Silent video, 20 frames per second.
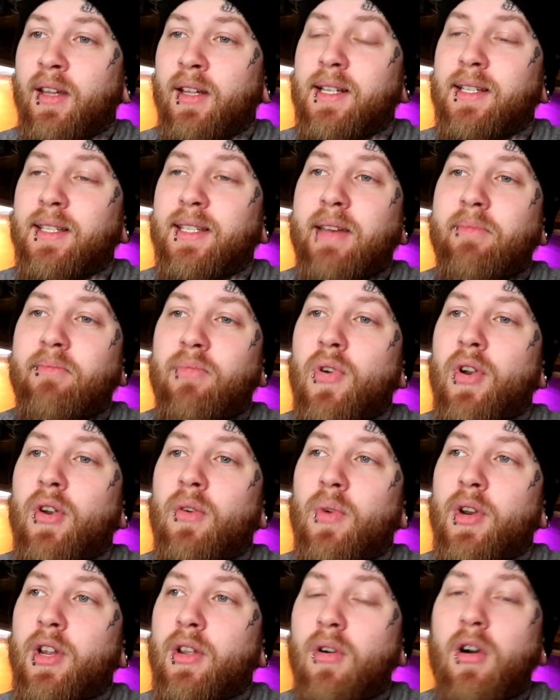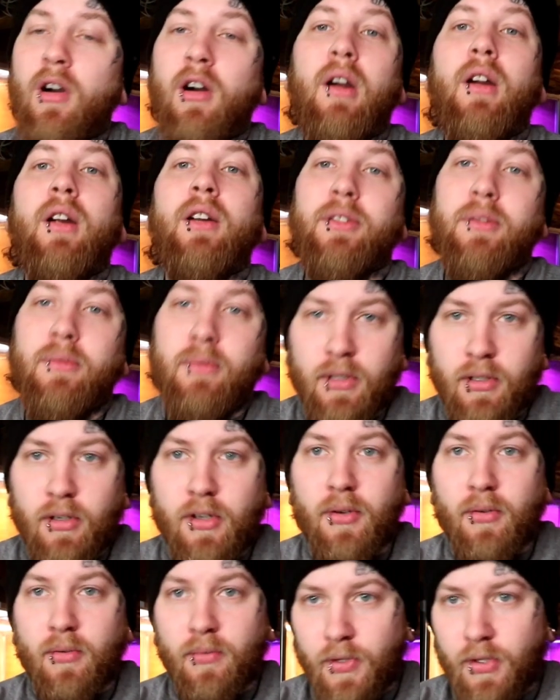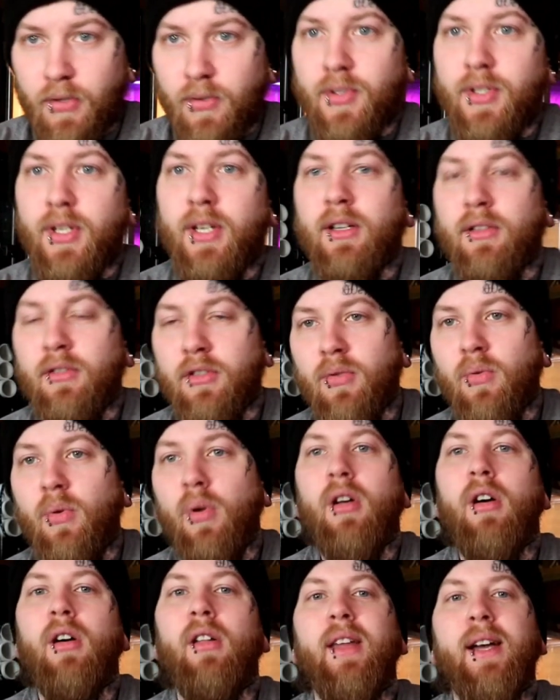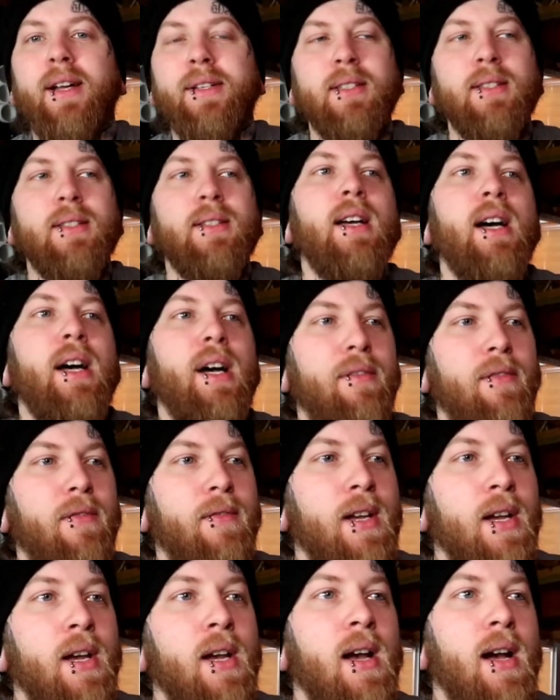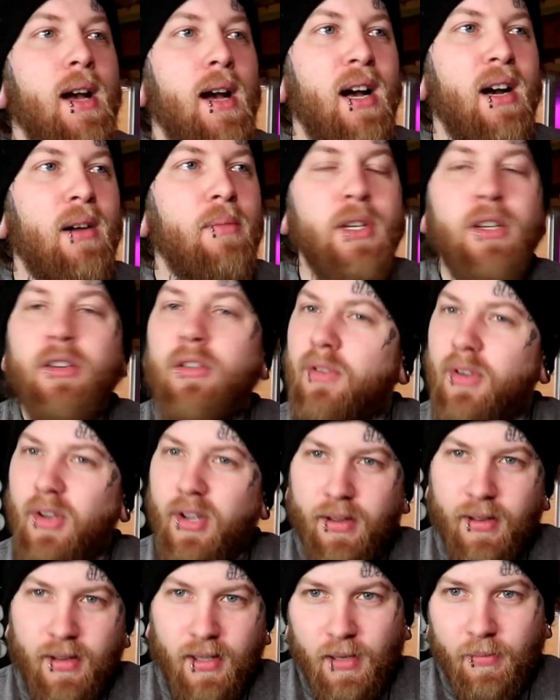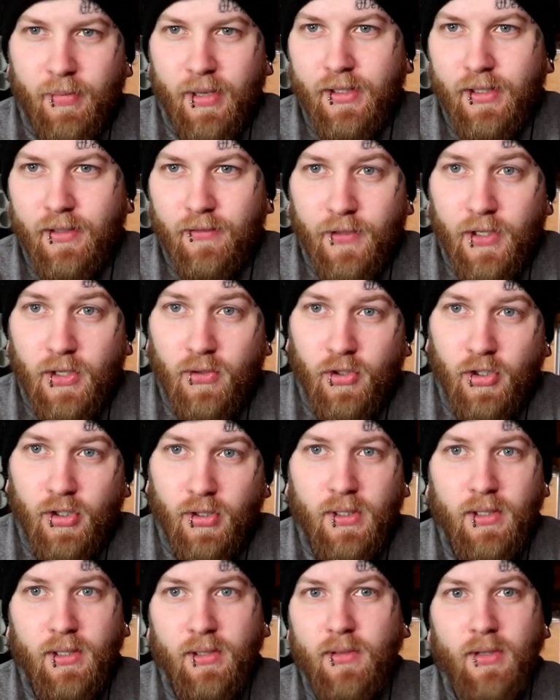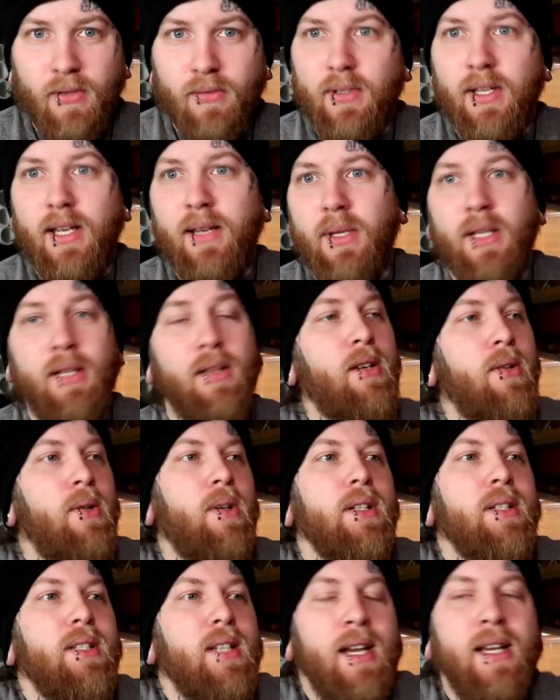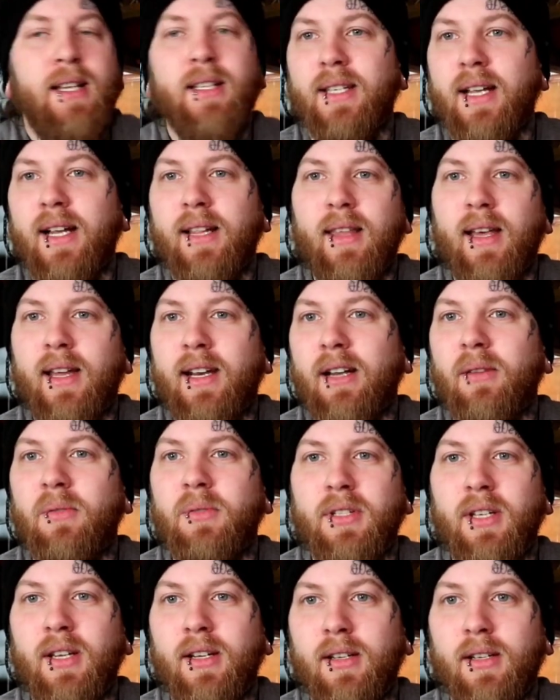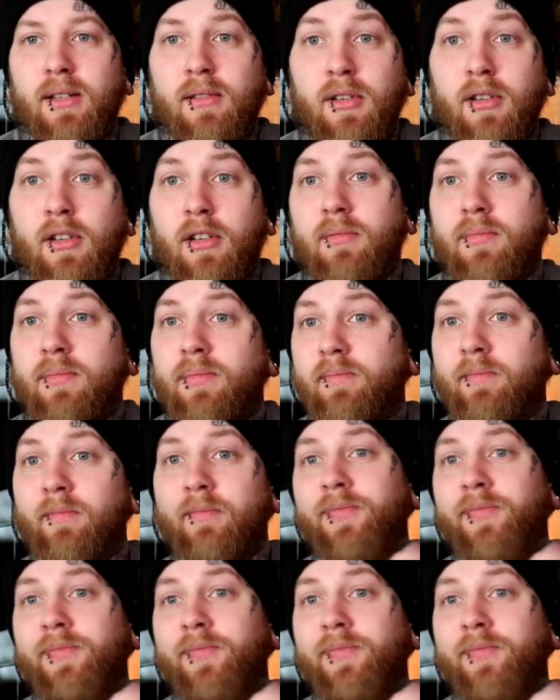And it's that point when you are, you know, using and doing all that stuff, you don't really think about the future. You don't, I mean, there were days I thought I was gonna, you know,